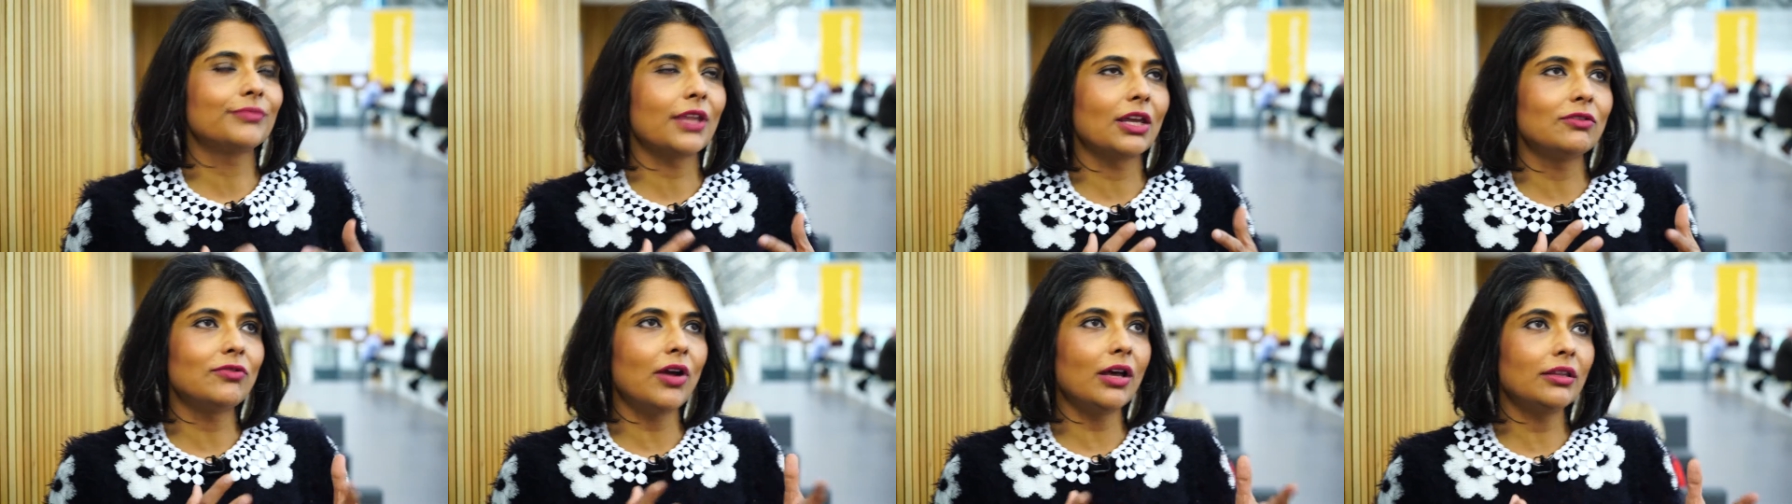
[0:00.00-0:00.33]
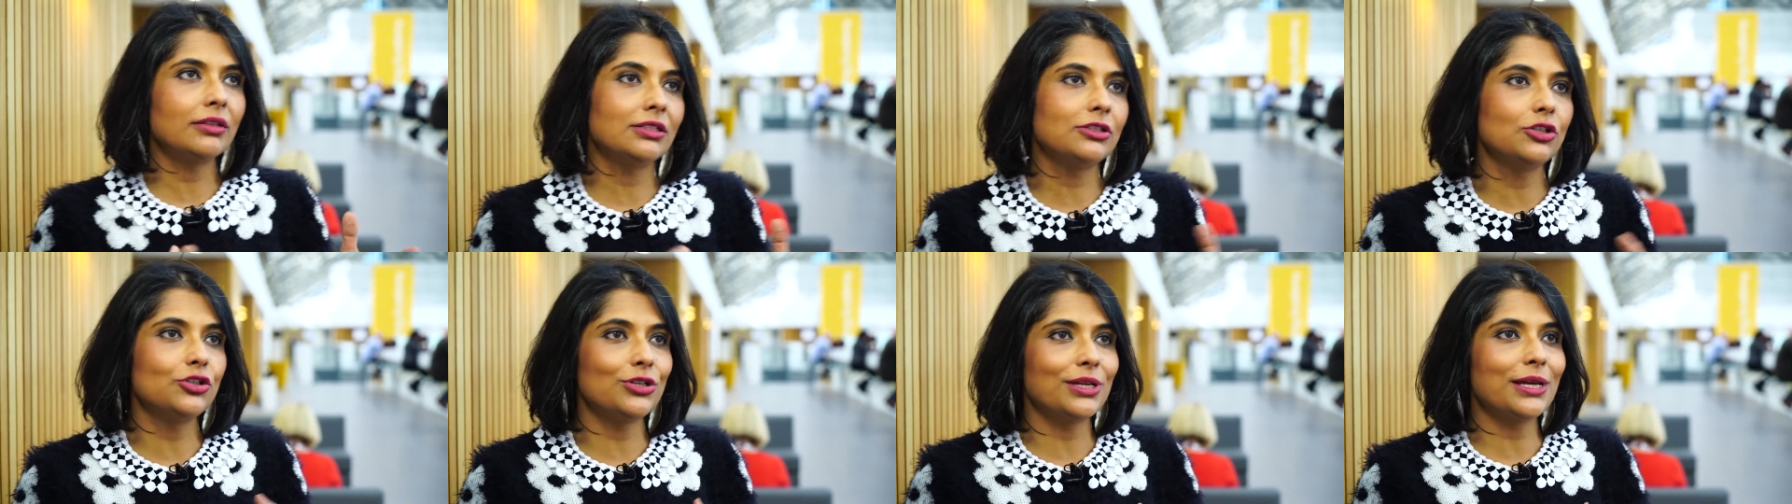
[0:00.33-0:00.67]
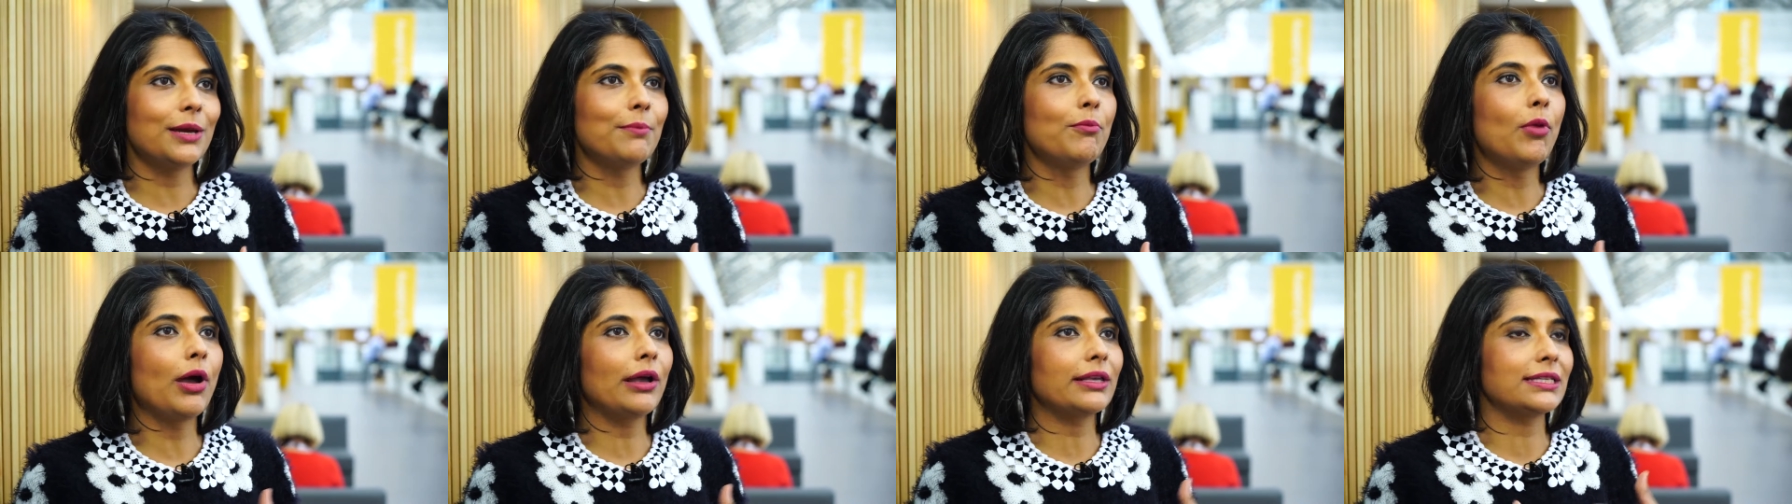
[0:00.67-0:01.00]
rather than
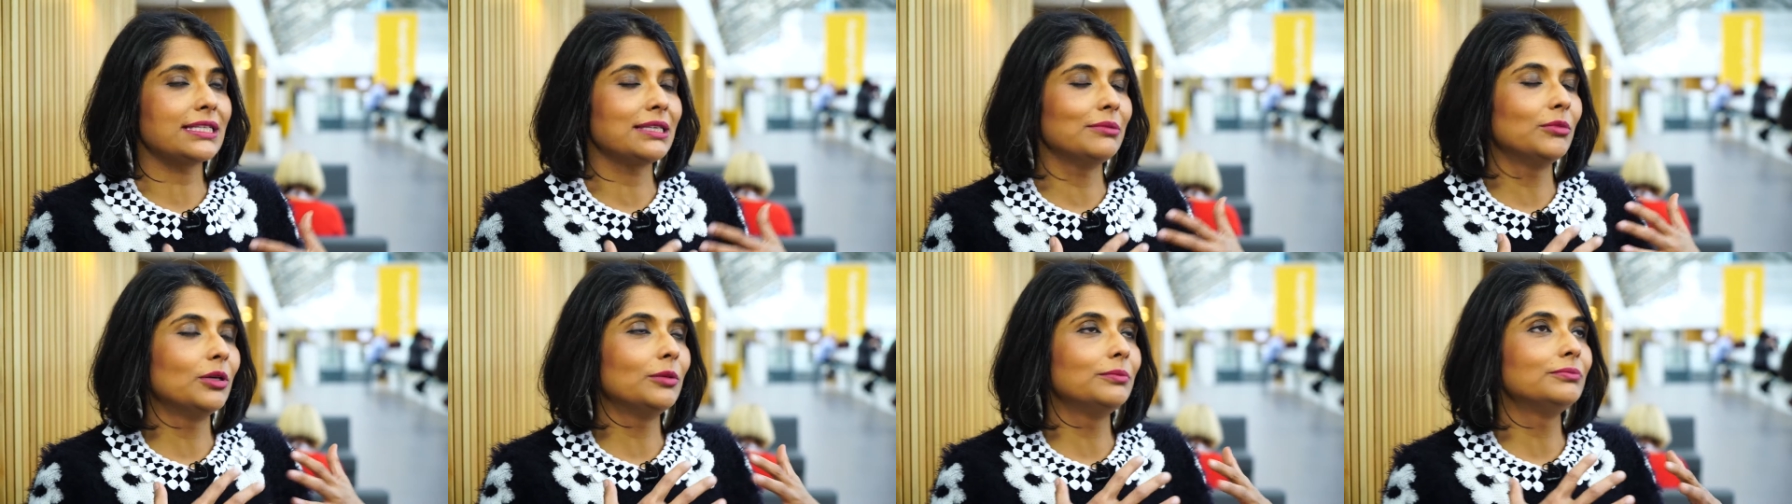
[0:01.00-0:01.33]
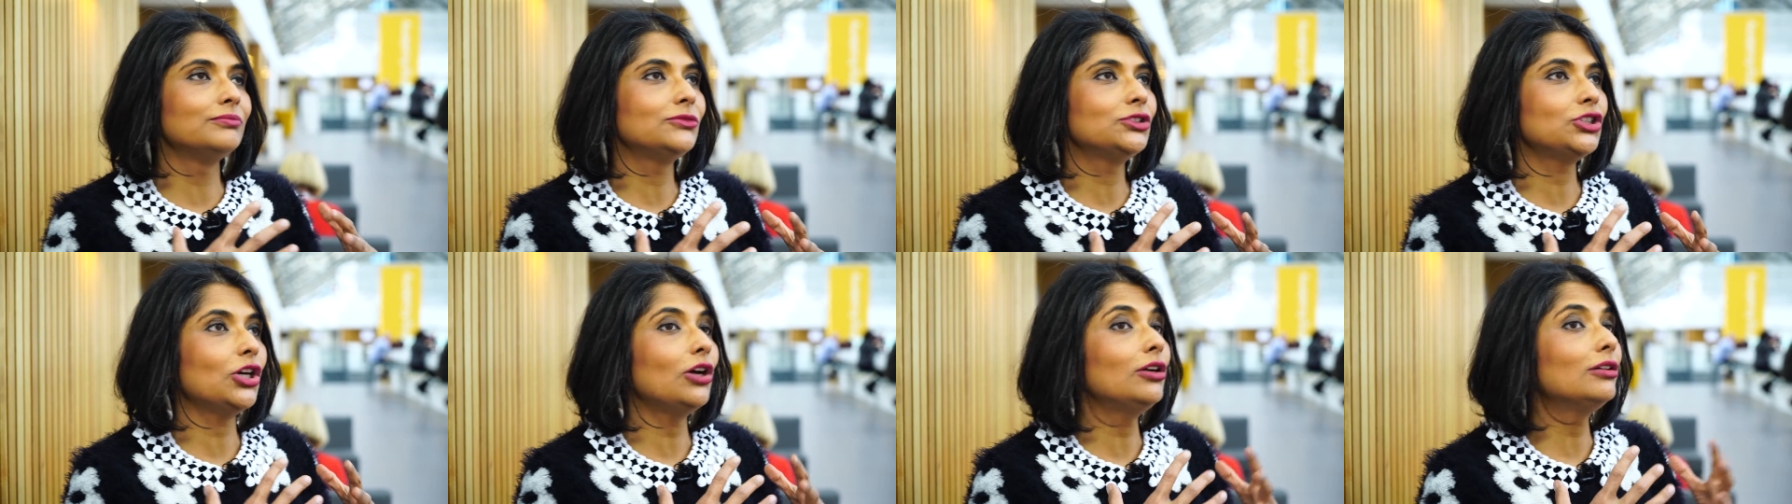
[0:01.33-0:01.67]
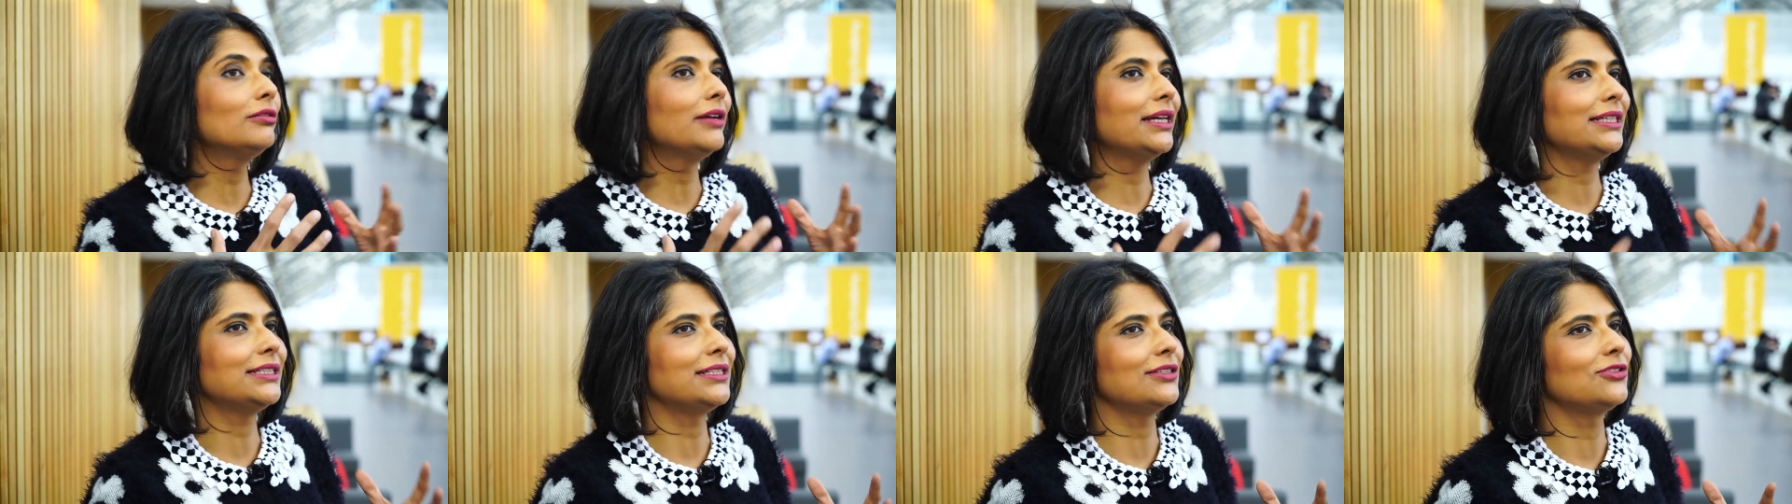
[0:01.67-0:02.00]
doing a maximum
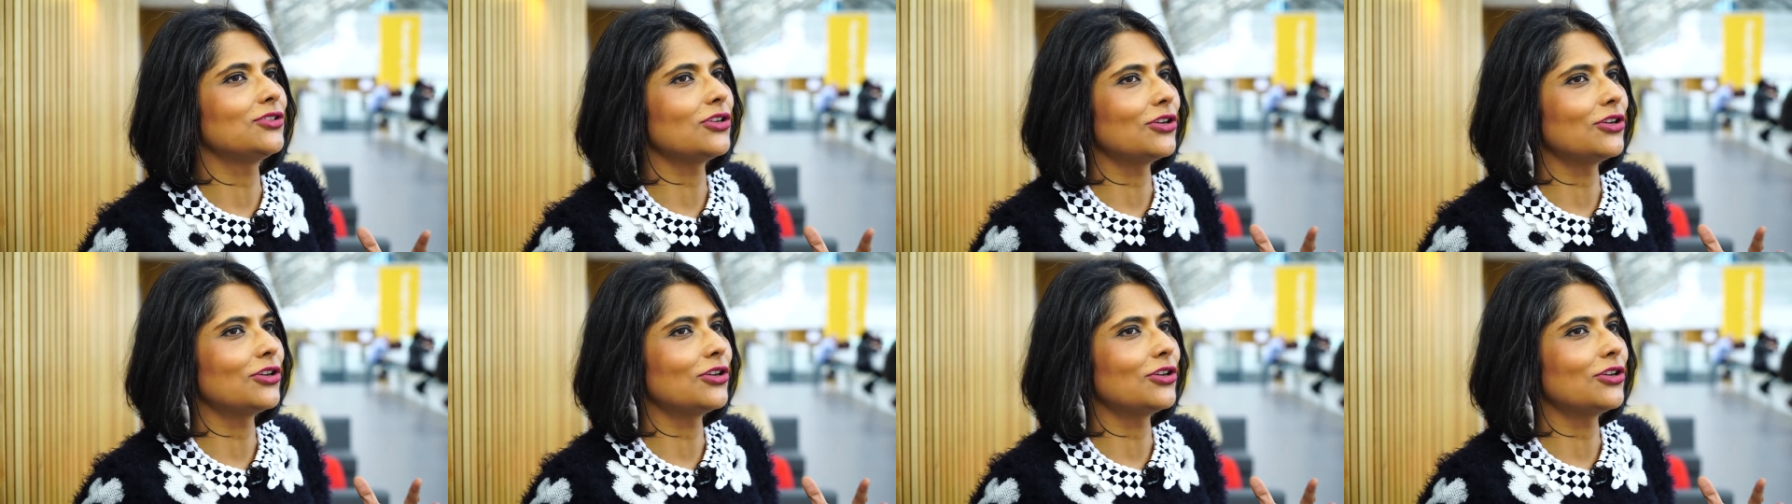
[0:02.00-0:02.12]
tolerated